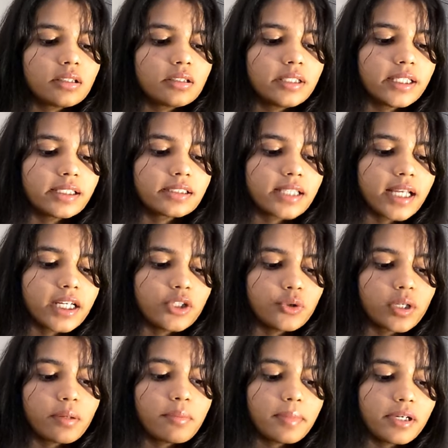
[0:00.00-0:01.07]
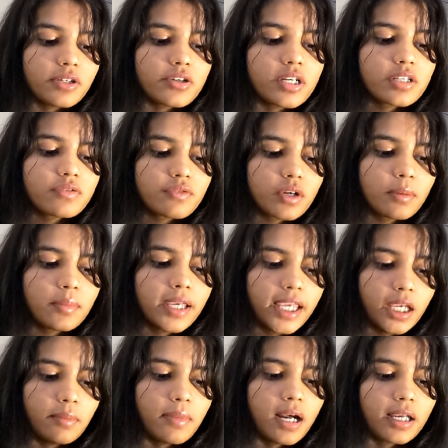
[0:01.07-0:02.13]
the things that you can purchase from
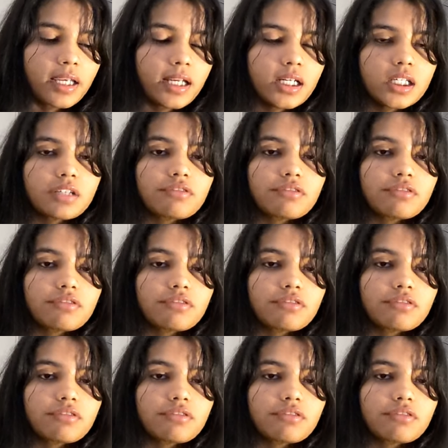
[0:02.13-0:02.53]
Haymarket.